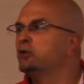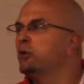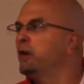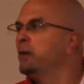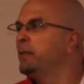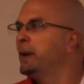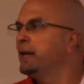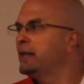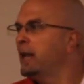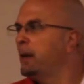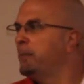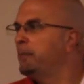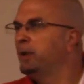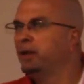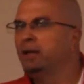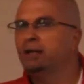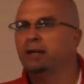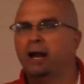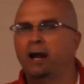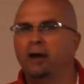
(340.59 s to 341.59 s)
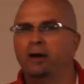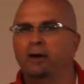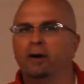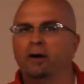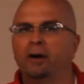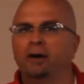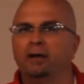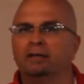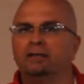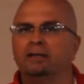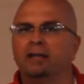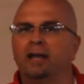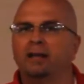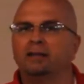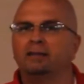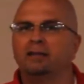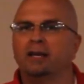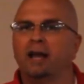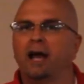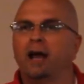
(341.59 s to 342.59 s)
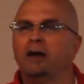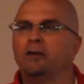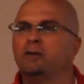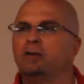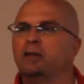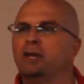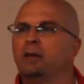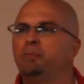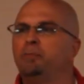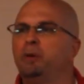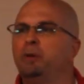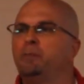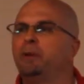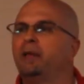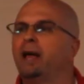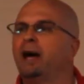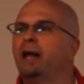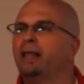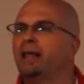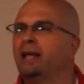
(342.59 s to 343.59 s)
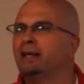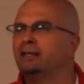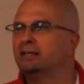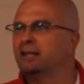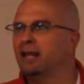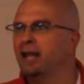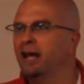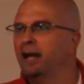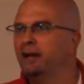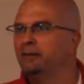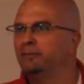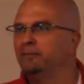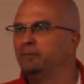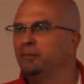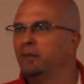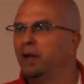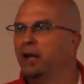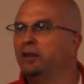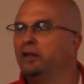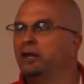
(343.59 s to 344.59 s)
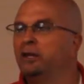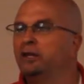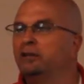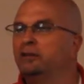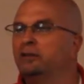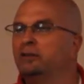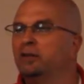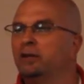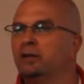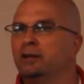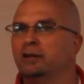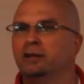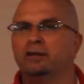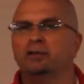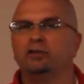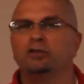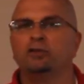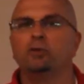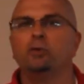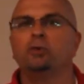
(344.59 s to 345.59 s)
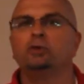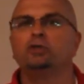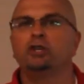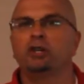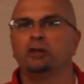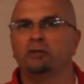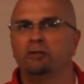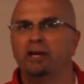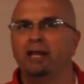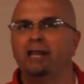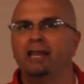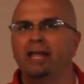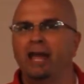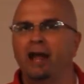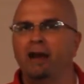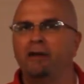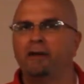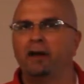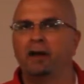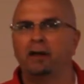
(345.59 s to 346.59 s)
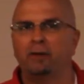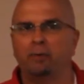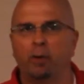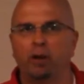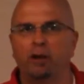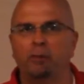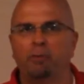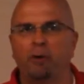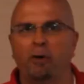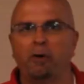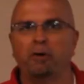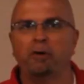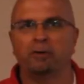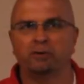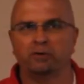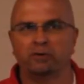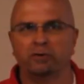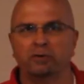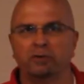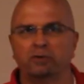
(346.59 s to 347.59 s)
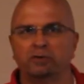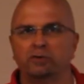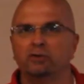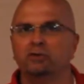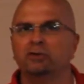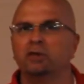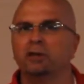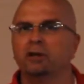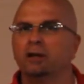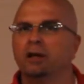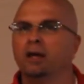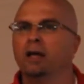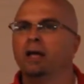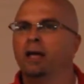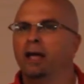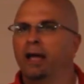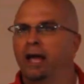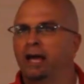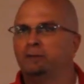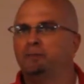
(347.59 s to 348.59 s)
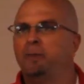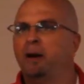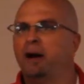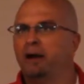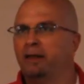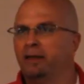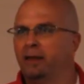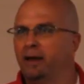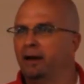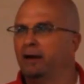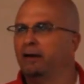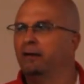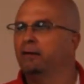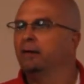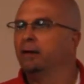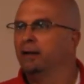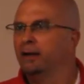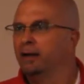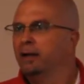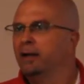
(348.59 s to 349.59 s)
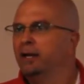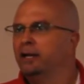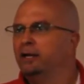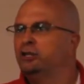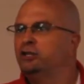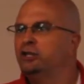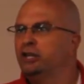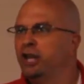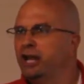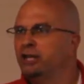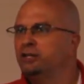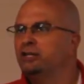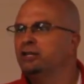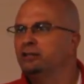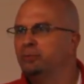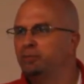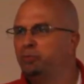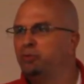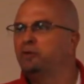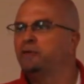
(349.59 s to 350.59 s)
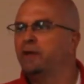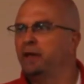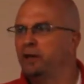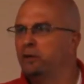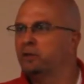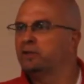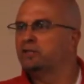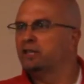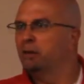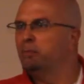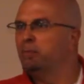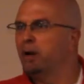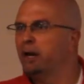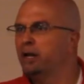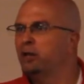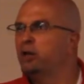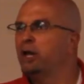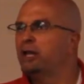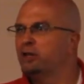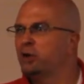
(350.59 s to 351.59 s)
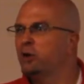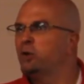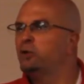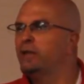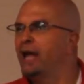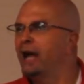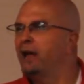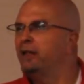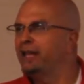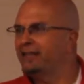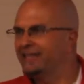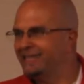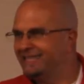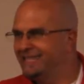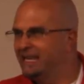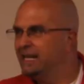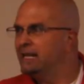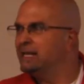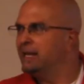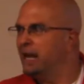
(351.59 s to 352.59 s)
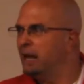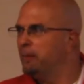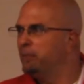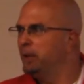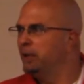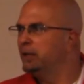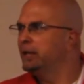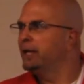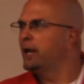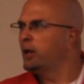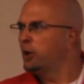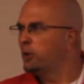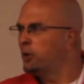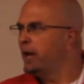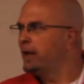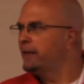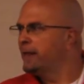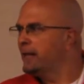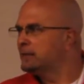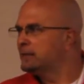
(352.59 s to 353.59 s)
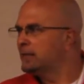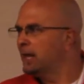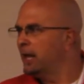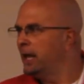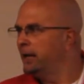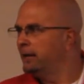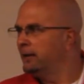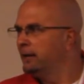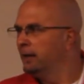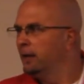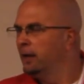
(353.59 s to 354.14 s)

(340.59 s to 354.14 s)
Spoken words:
story about that building that I heard is they said, how do you keep people out of that slide? And the school children in the area, one of the parochial schools, used to, as part of their initiation to prove that you were somebody, you had to go down, you had to sneak into that building and go down that slide.